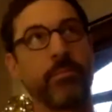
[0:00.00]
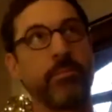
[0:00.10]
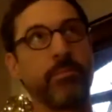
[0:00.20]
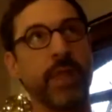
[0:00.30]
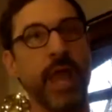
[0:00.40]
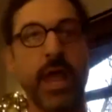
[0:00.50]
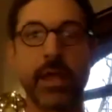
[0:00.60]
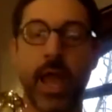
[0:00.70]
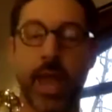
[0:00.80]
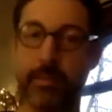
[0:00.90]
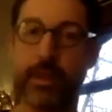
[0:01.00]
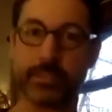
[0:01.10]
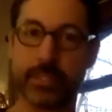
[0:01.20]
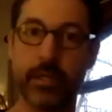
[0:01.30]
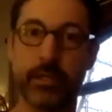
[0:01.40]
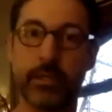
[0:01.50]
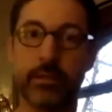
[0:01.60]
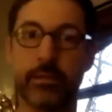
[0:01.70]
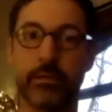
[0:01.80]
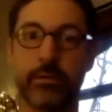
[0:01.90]
But I am anti
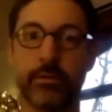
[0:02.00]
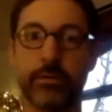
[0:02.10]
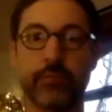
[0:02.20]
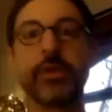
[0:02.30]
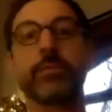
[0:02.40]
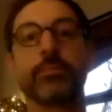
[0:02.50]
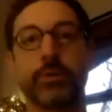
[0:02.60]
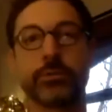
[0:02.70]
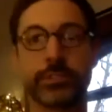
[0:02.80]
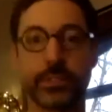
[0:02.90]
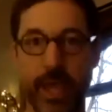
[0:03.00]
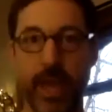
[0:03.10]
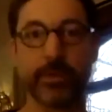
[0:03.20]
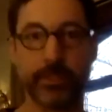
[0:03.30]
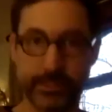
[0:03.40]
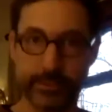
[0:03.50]
the greed approach to capitalism.